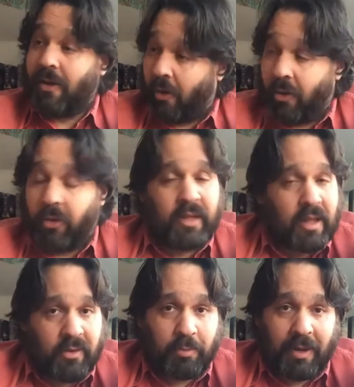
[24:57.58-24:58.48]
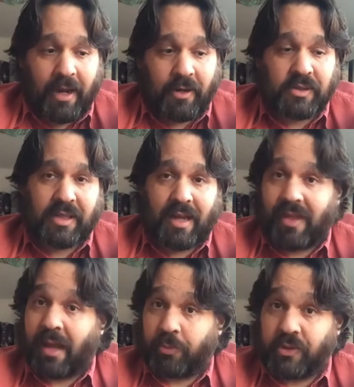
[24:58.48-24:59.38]
all the other players, and
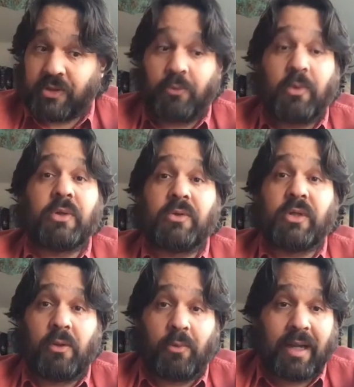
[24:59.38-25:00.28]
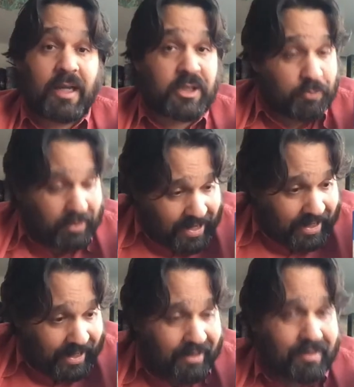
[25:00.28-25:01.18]
that person was also the one
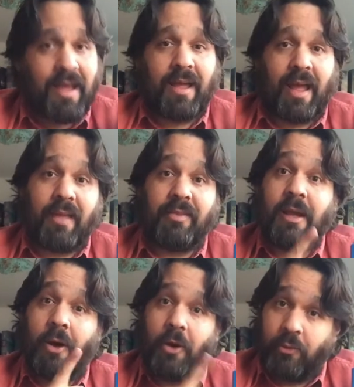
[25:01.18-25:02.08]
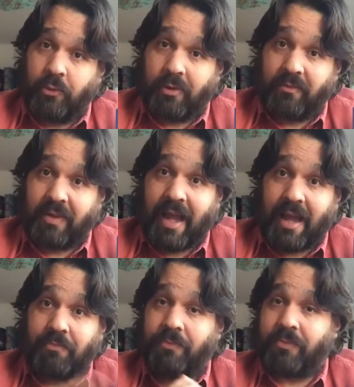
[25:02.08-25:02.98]
explaining it and the owner of the
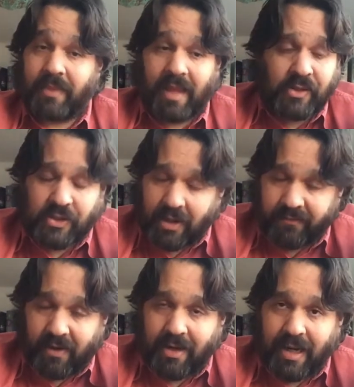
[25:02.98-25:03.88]
game. That's not very